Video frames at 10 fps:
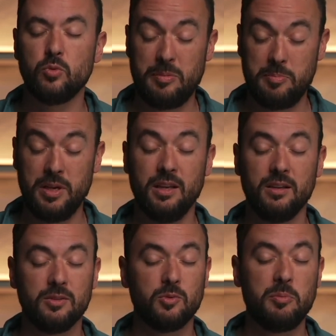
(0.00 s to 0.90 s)

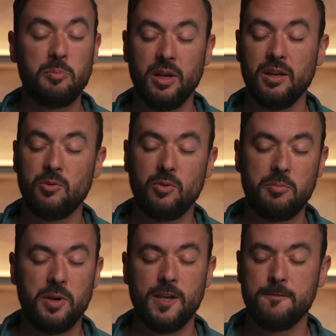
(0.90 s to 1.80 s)
repent, repent,
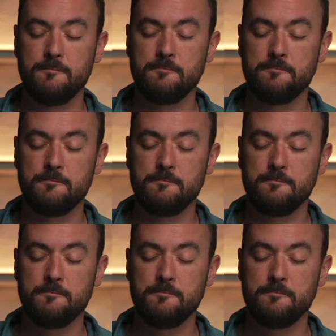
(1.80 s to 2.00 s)
repent.